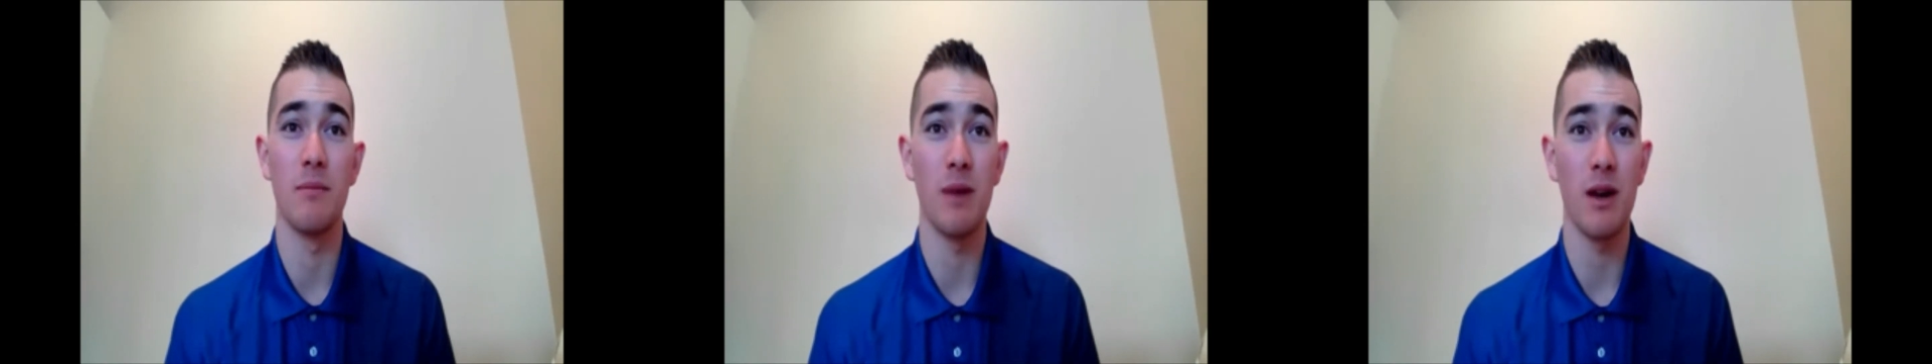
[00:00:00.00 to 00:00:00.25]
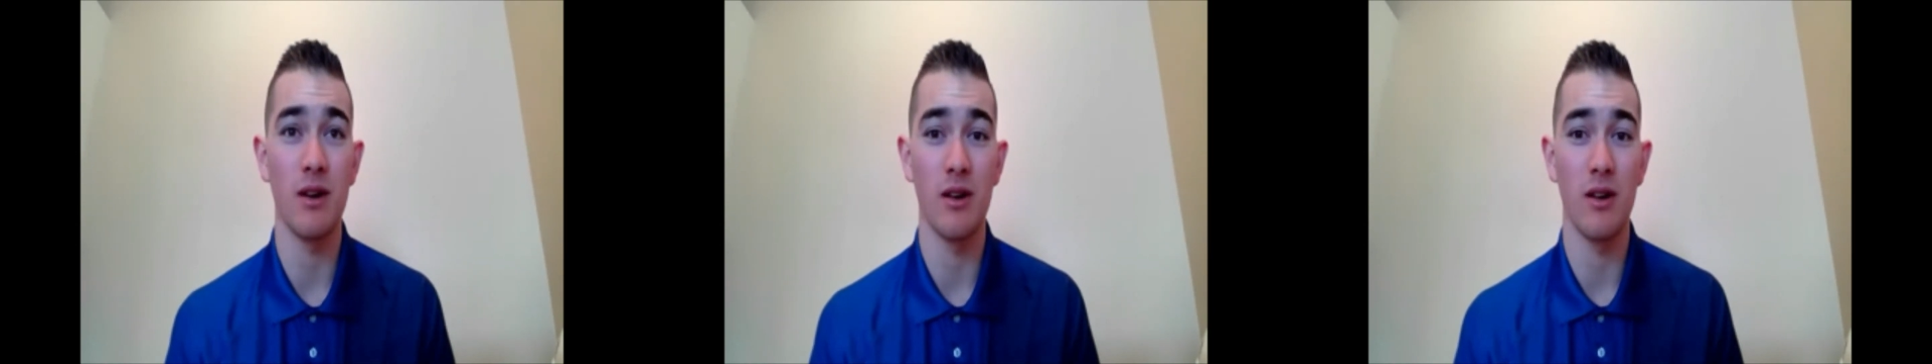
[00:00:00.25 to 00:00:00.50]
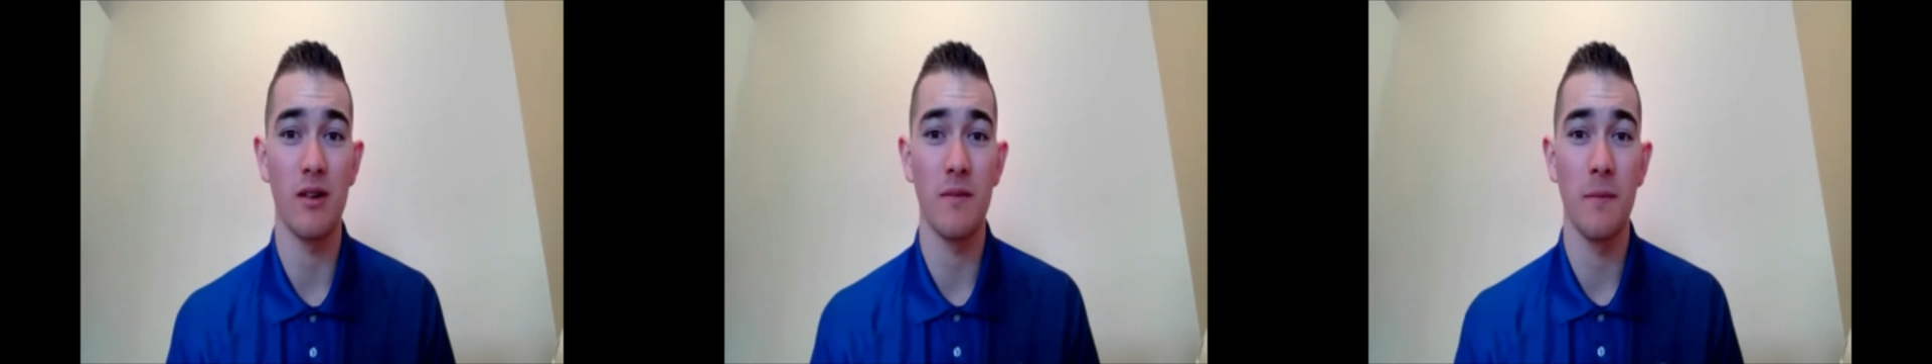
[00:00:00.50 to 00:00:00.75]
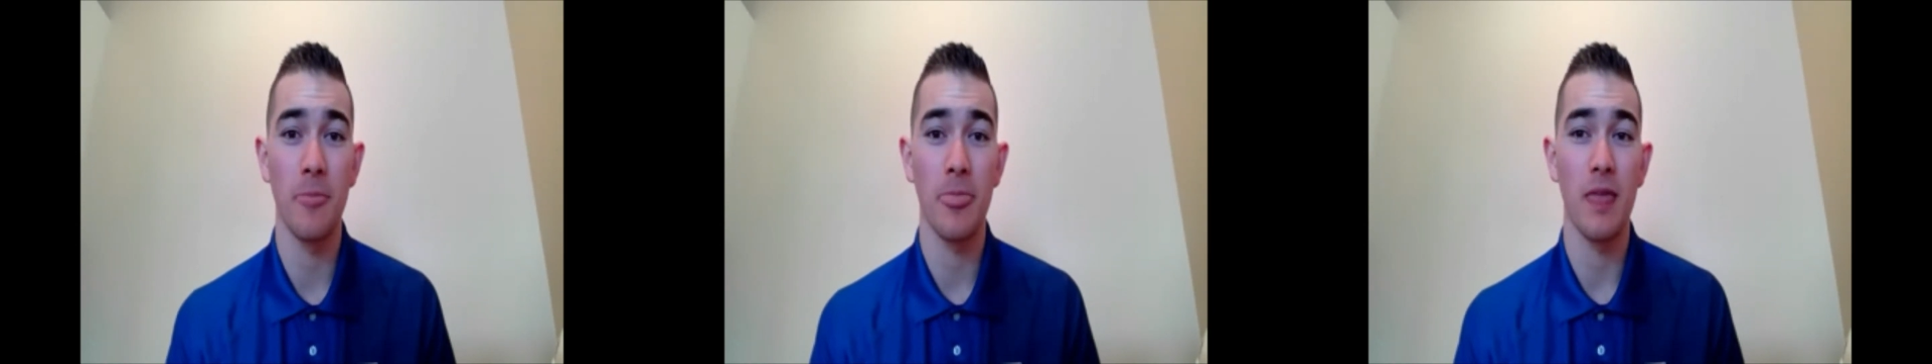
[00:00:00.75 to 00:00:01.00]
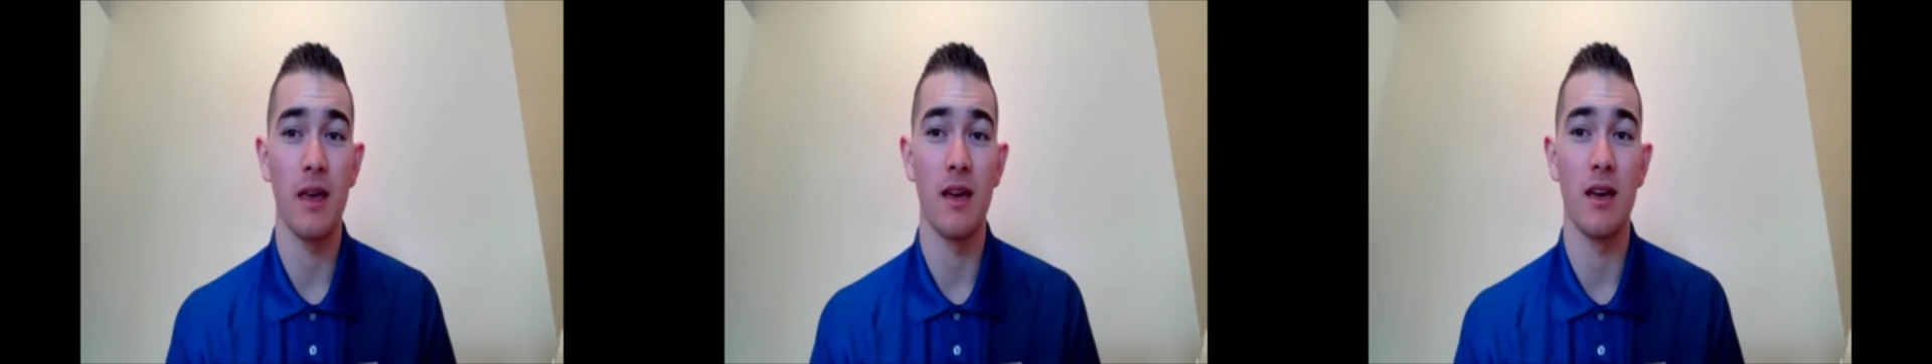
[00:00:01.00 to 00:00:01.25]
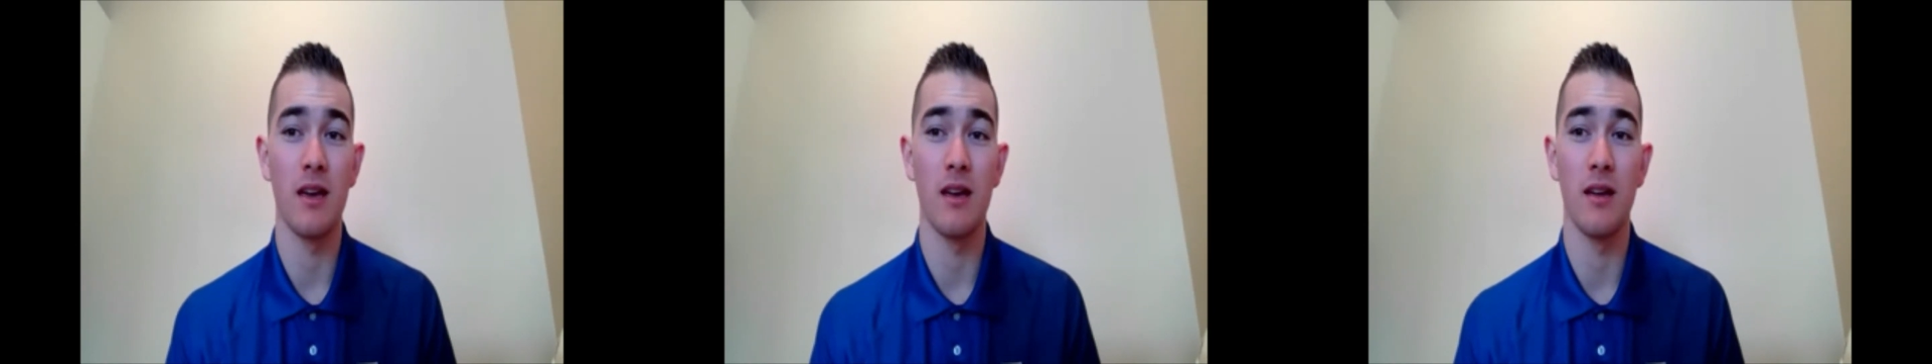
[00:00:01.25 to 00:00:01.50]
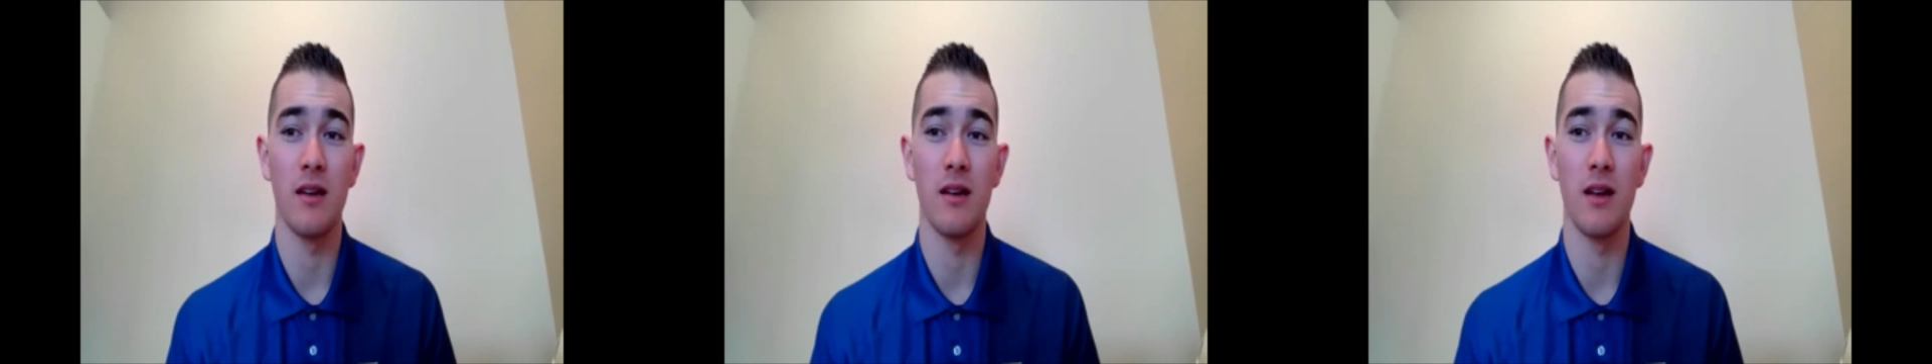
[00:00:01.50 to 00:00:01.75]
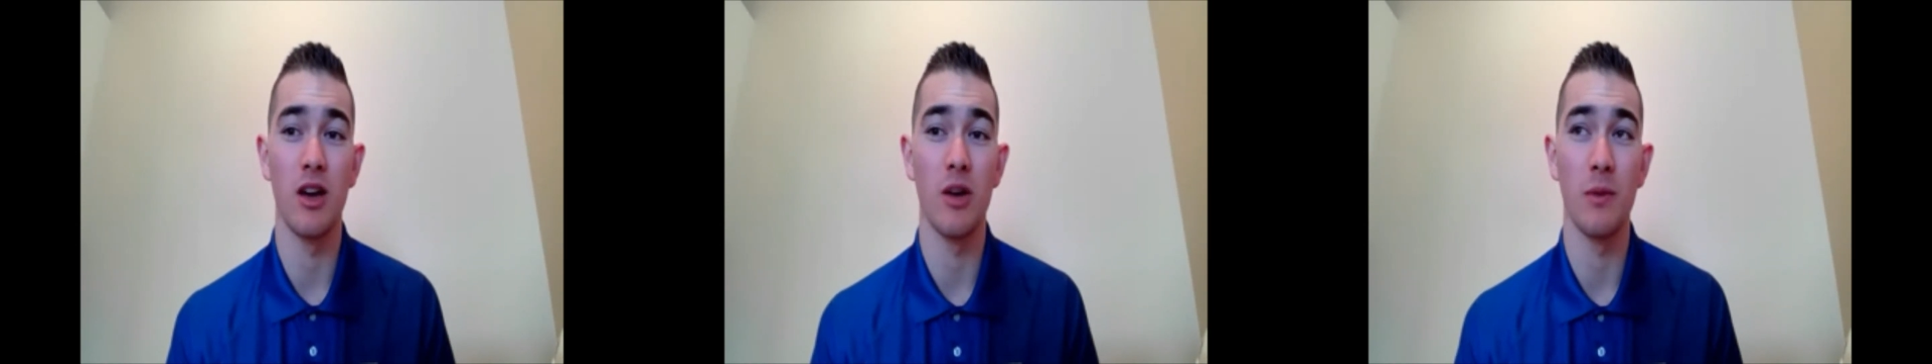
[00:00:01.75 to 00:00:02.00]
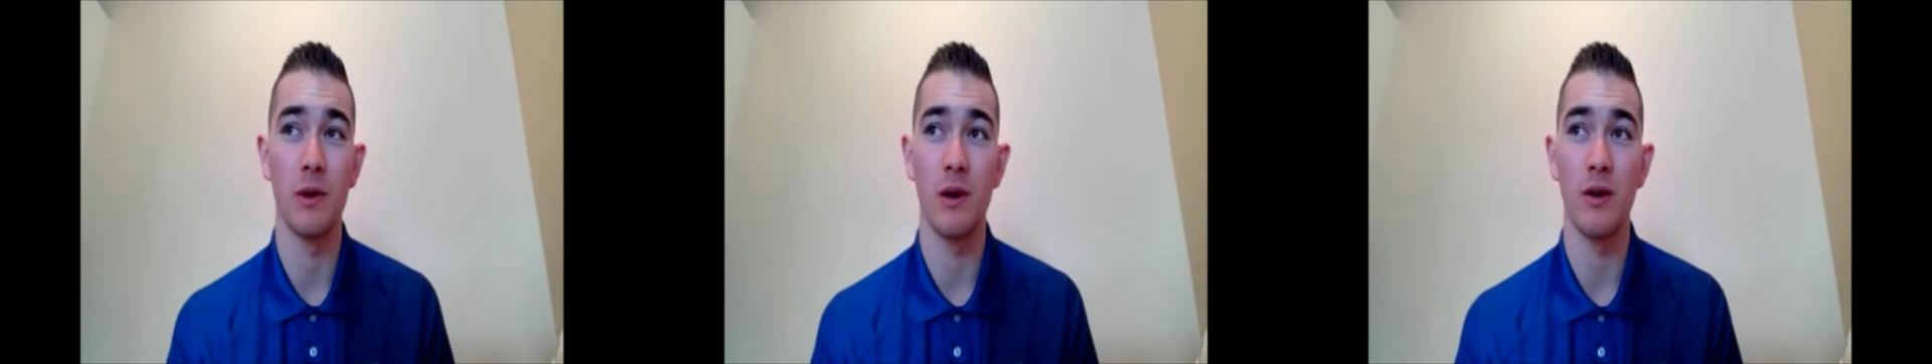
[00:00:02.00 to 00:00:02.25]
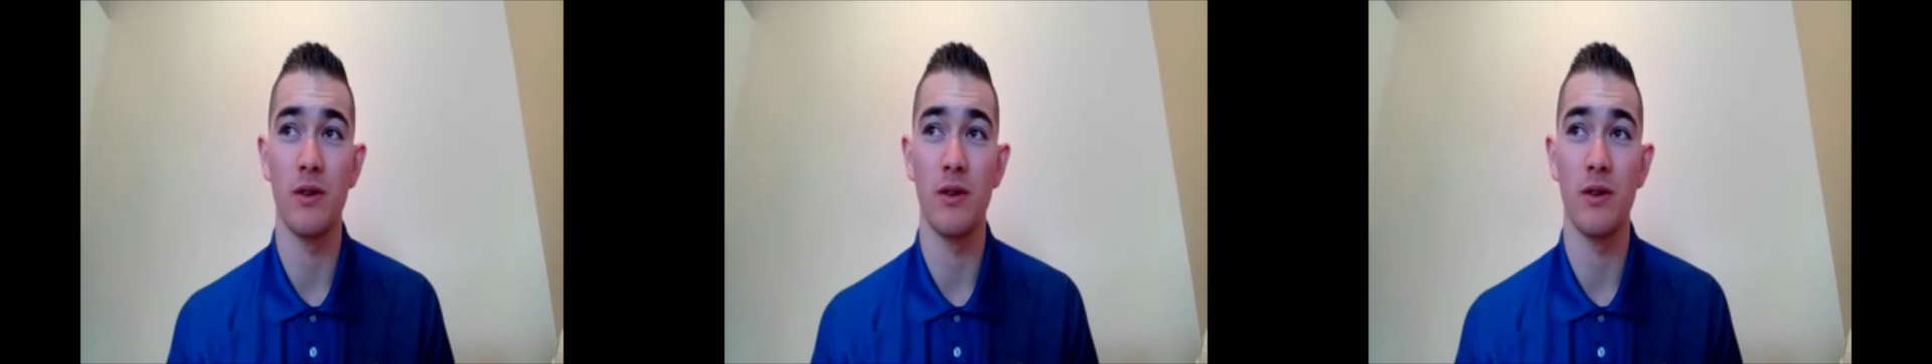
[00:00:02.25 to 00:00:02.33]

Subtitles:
better and help you out.